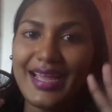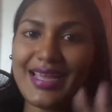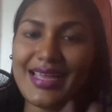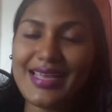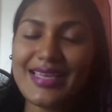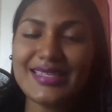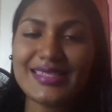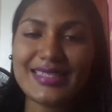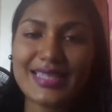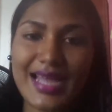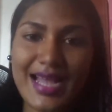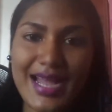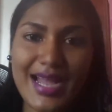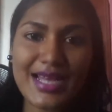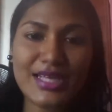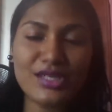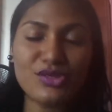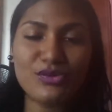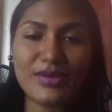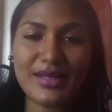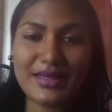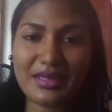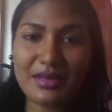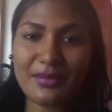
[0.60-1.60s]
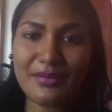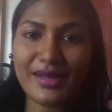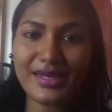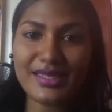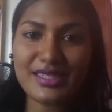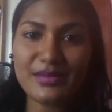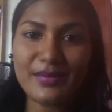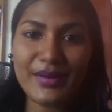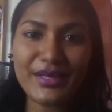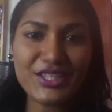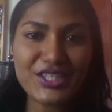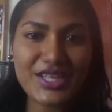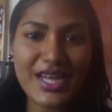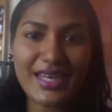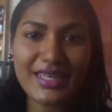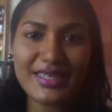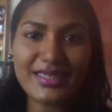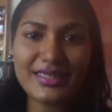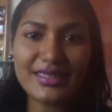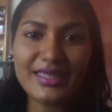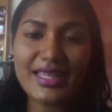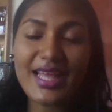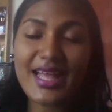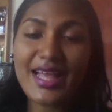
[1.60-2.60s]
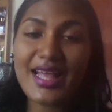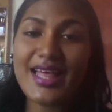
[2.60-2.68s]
guys, and welcome back to my channel.